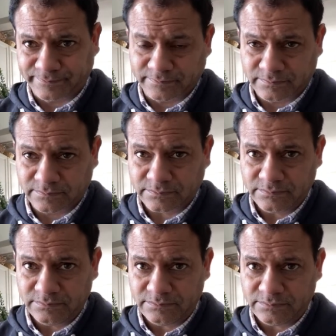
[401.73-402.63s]

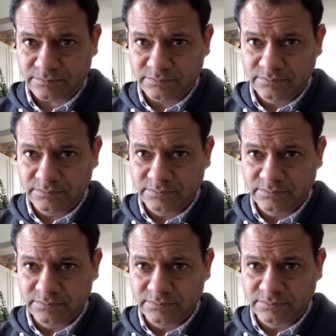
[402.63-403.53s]
Nothing is said.